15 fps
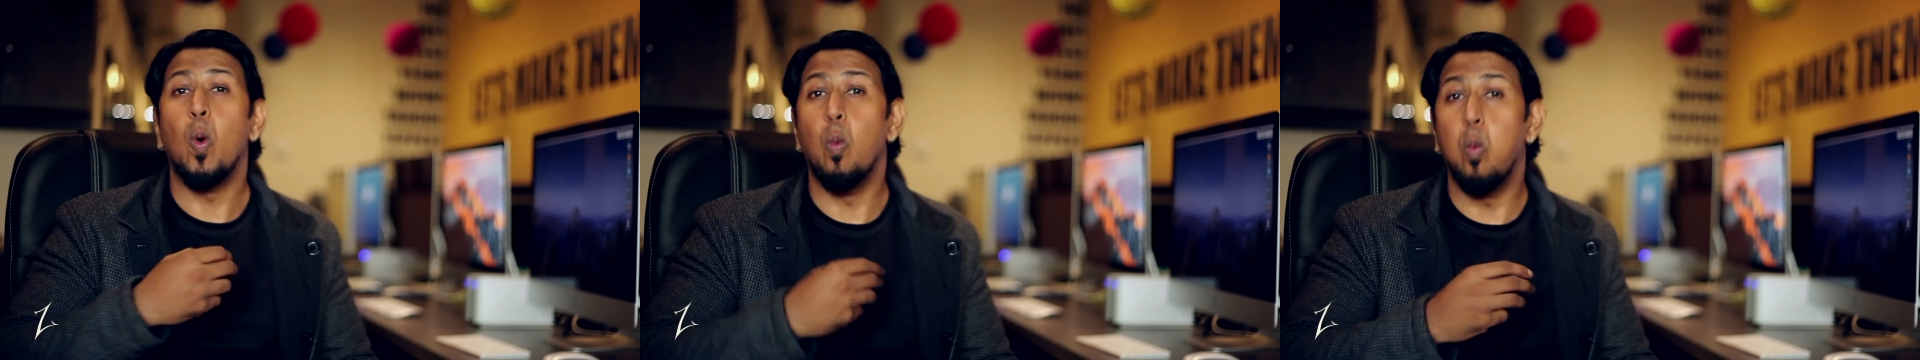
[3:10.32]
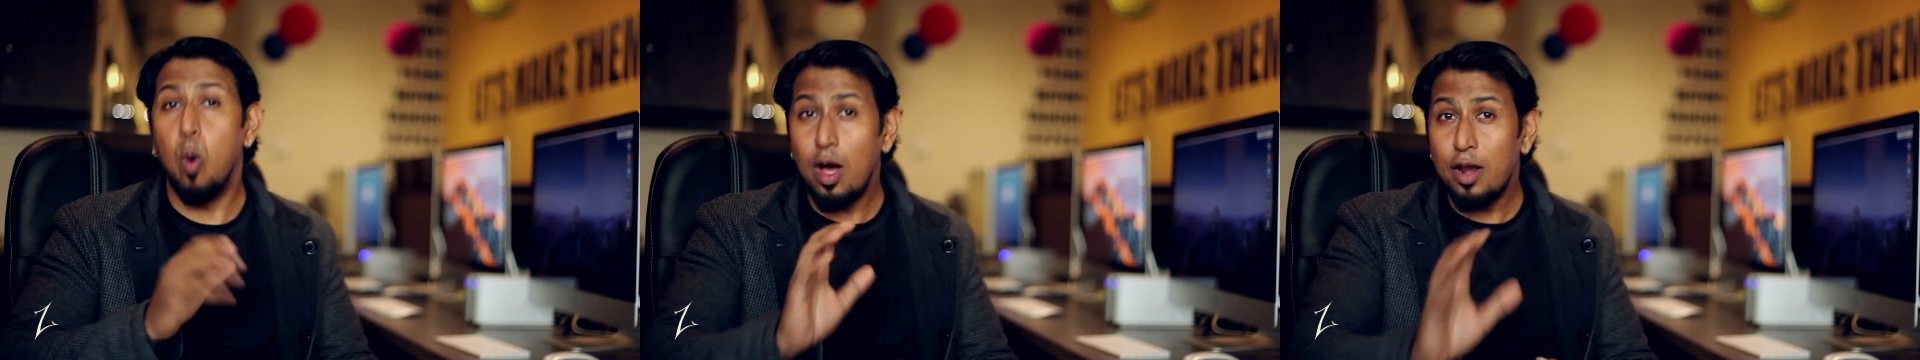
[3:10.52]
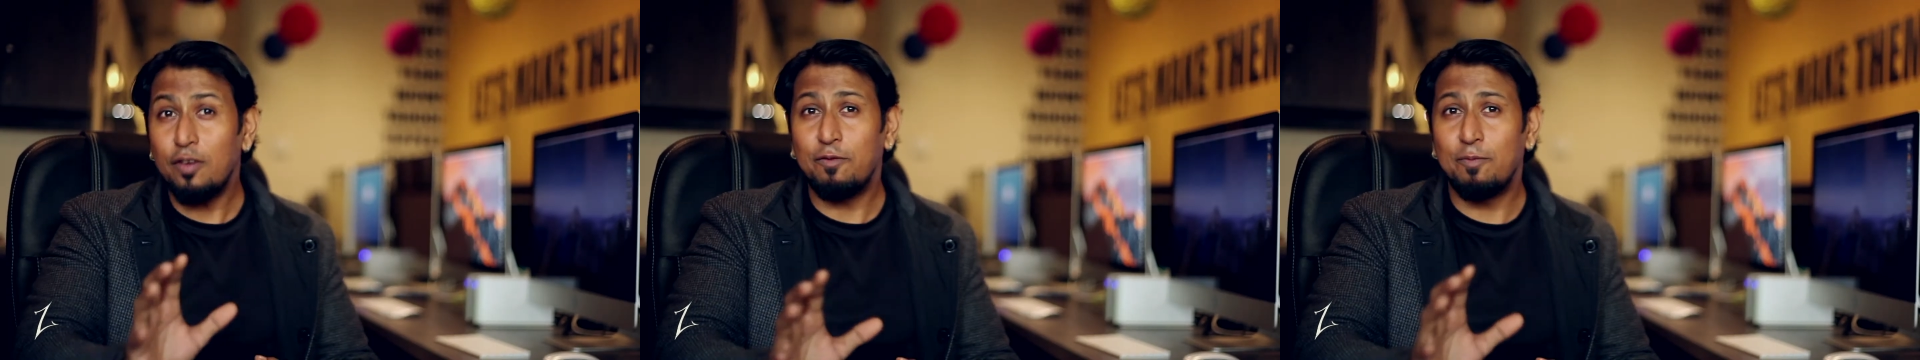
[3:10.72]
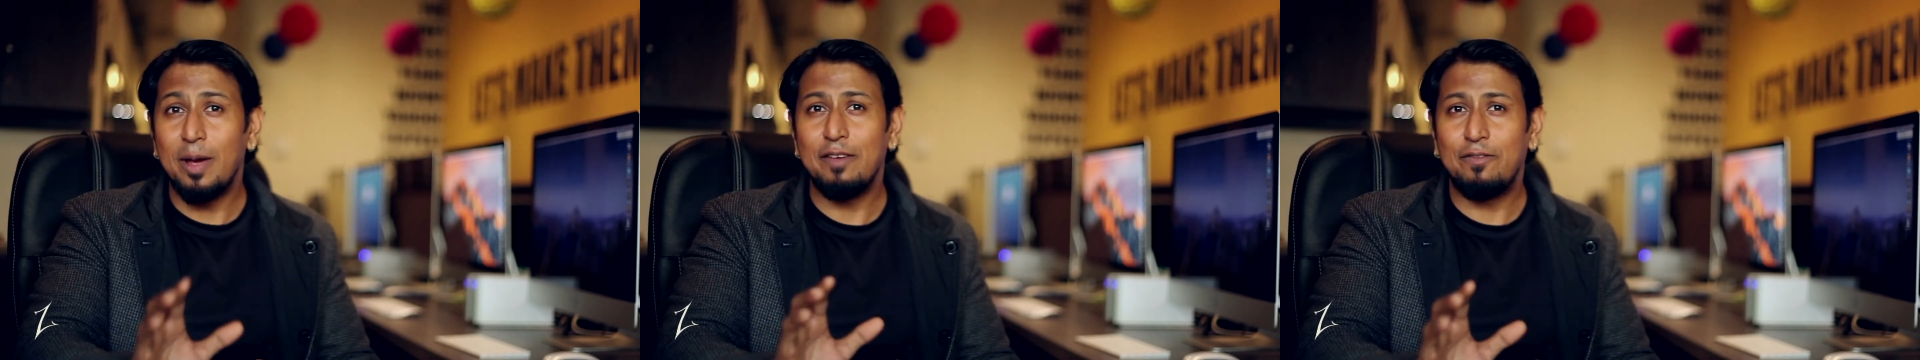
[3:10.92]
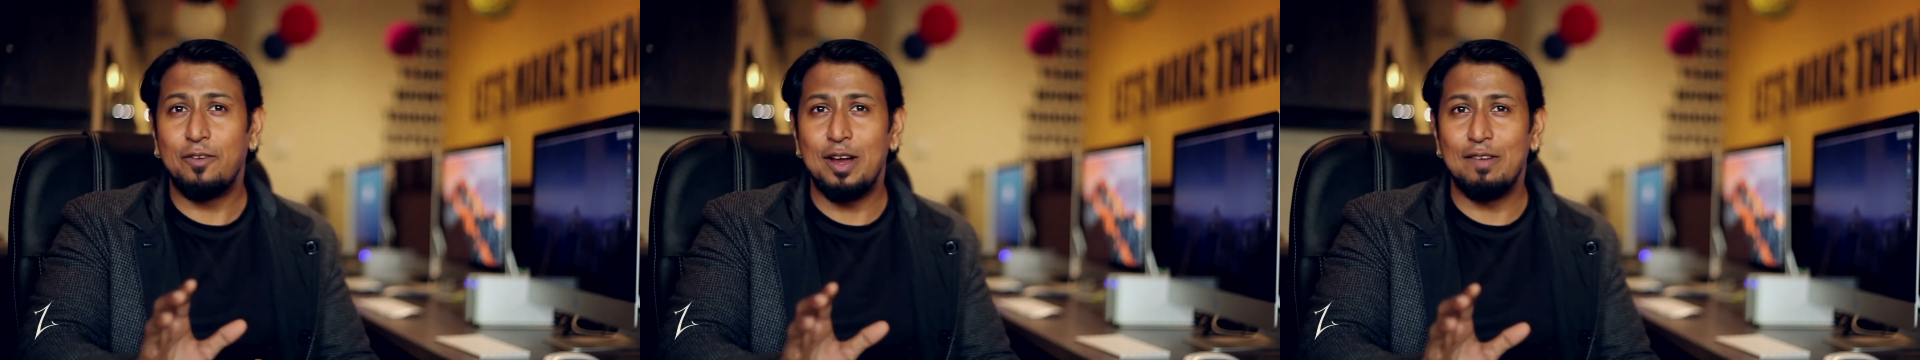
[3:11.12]
One of
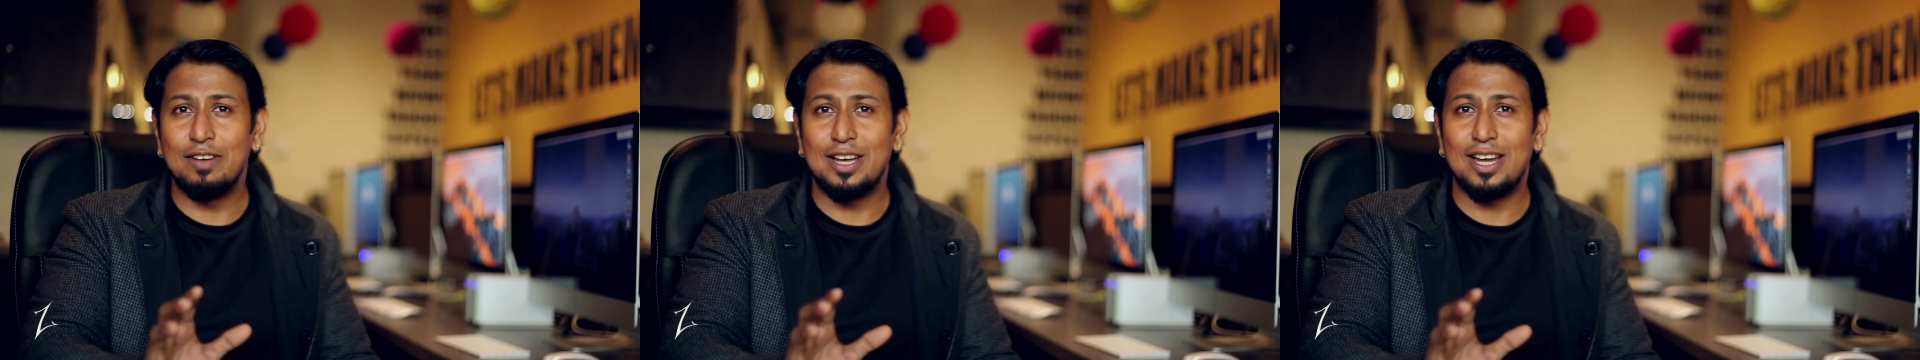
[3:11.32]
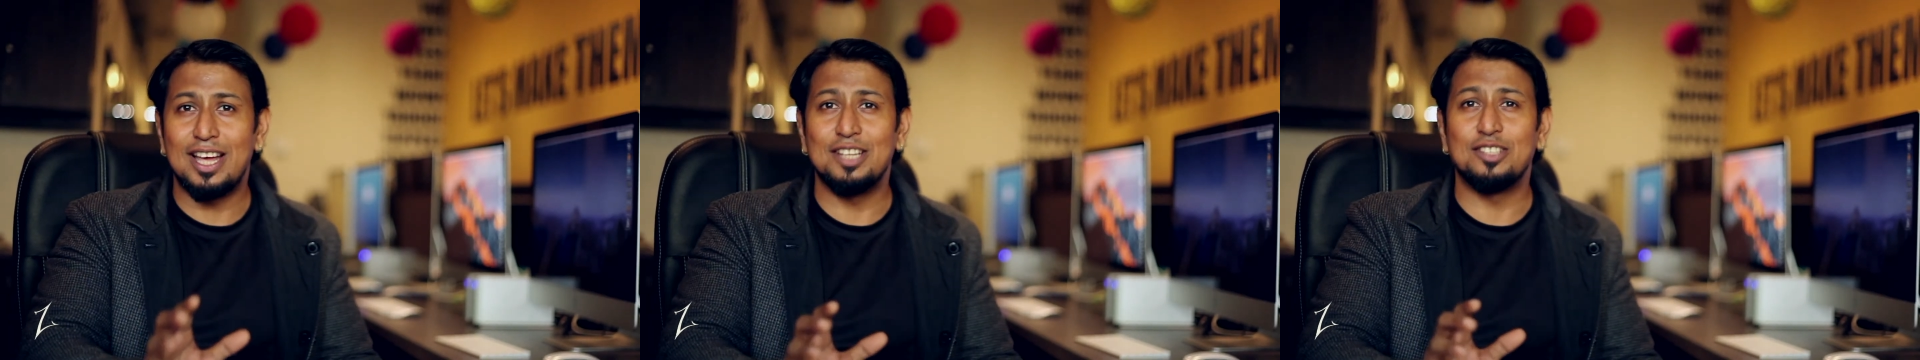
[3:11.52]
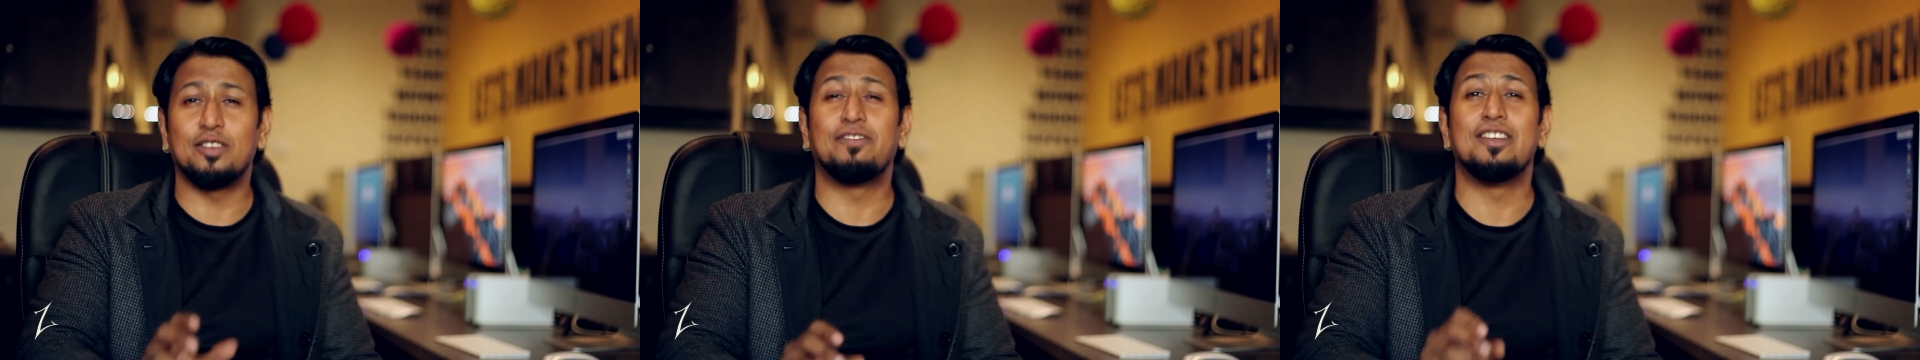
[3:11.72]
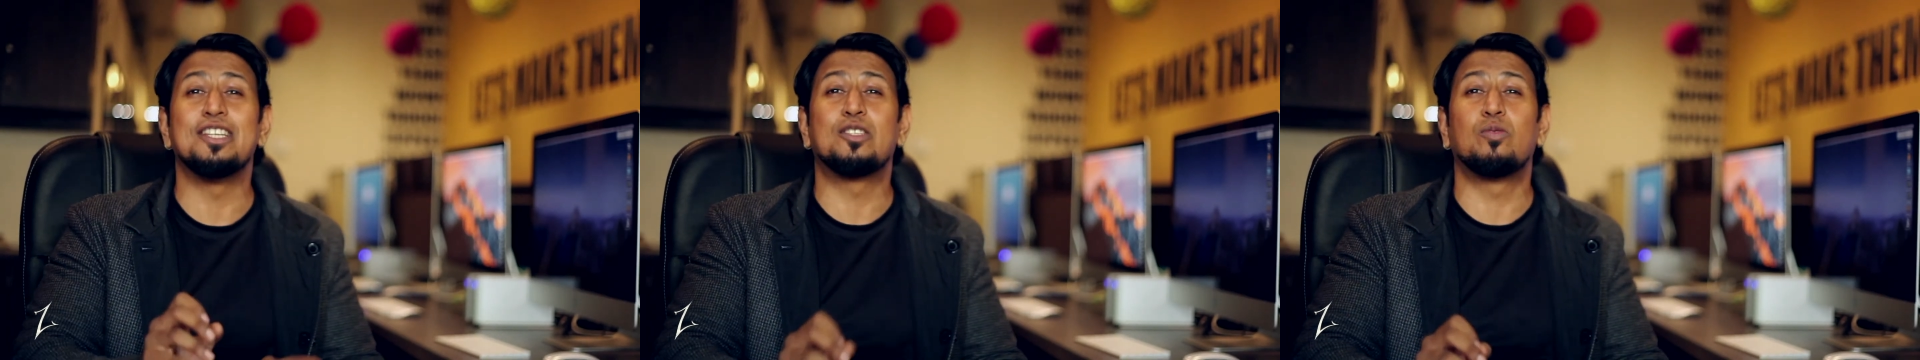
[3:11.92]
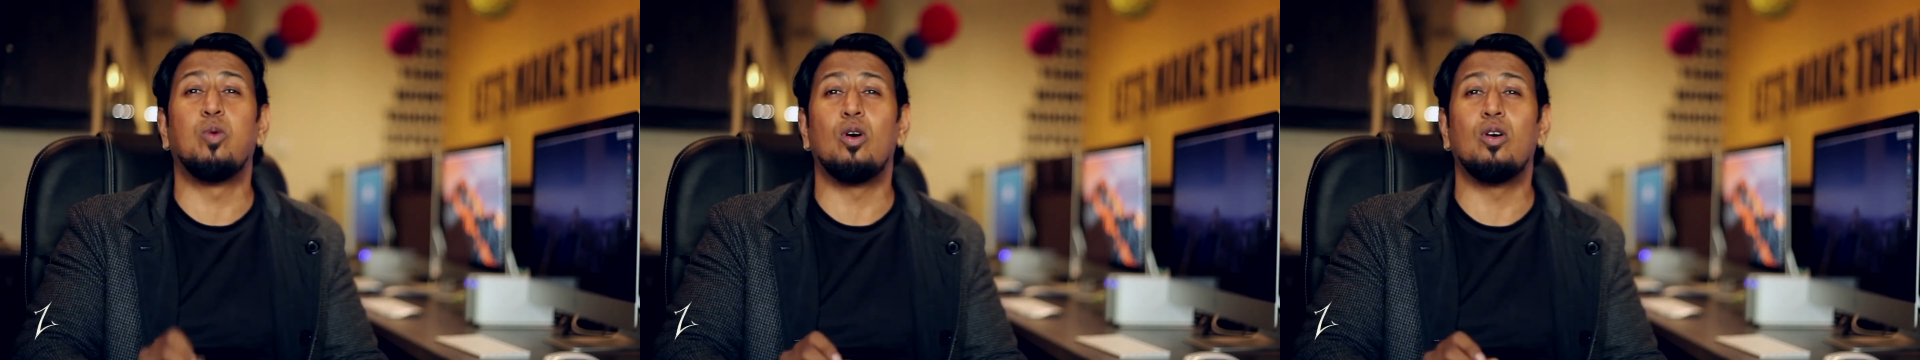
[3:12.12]
my favorite lines of
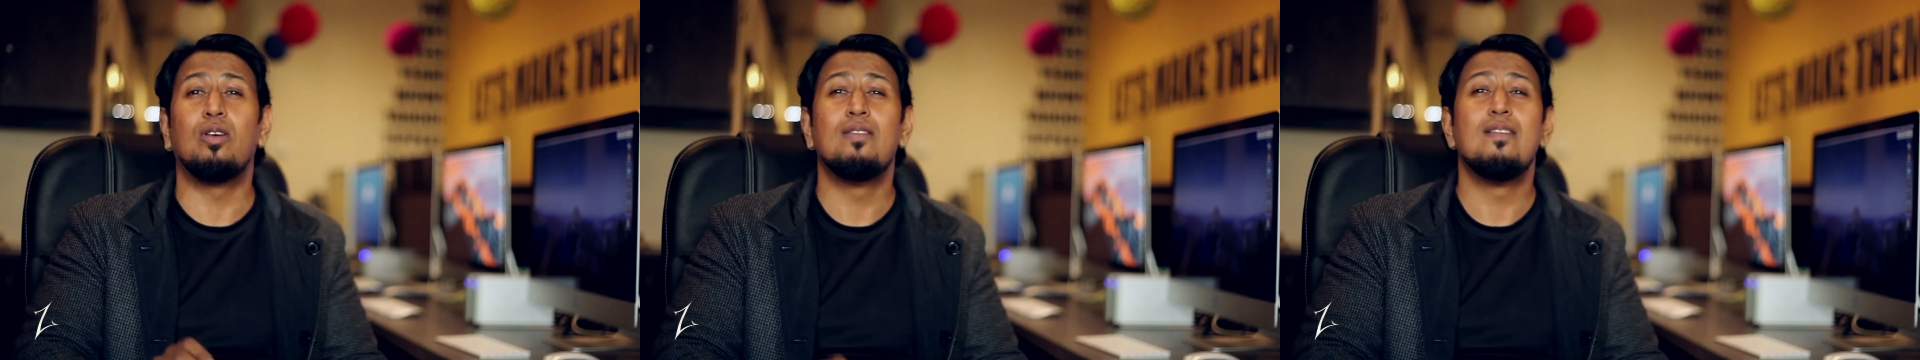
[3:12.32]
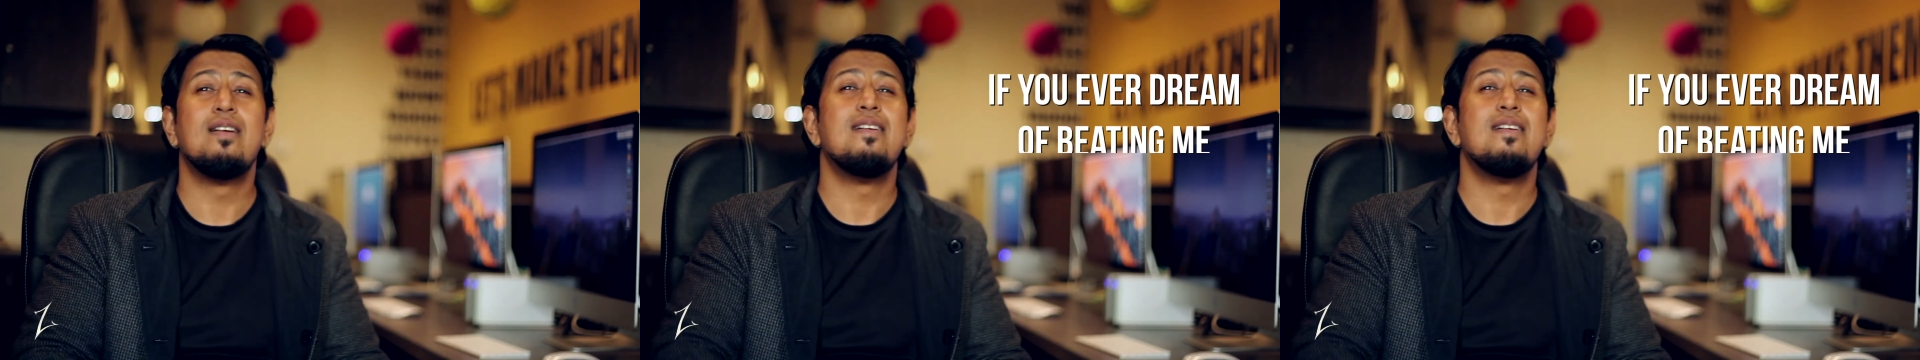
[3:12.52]
his war